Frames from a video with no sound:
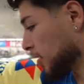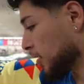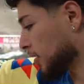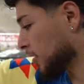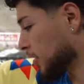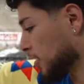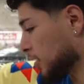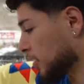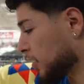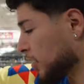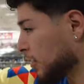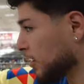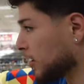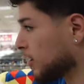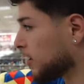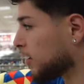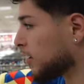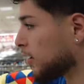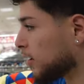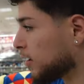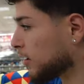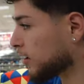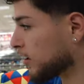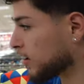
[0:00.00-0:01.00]
No, it's the
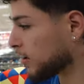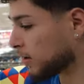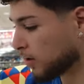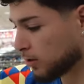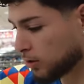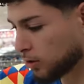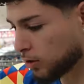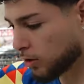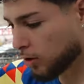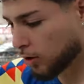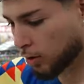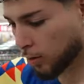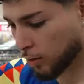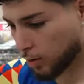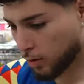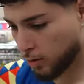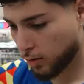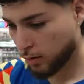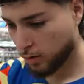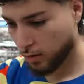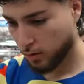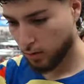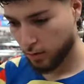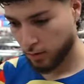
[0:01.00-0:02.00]
thing with the M. Yo.
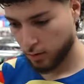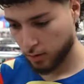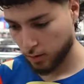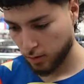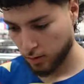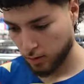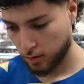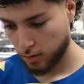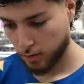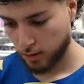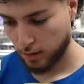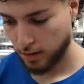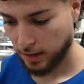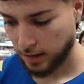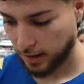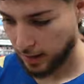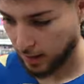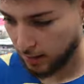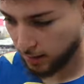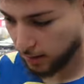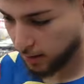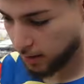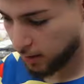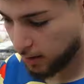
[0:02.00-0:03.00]

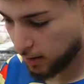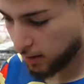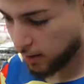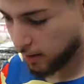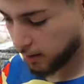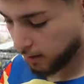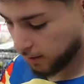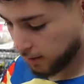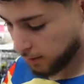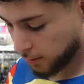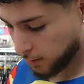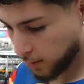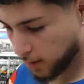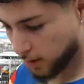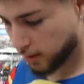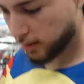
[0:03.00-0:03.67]
And the other Italy one.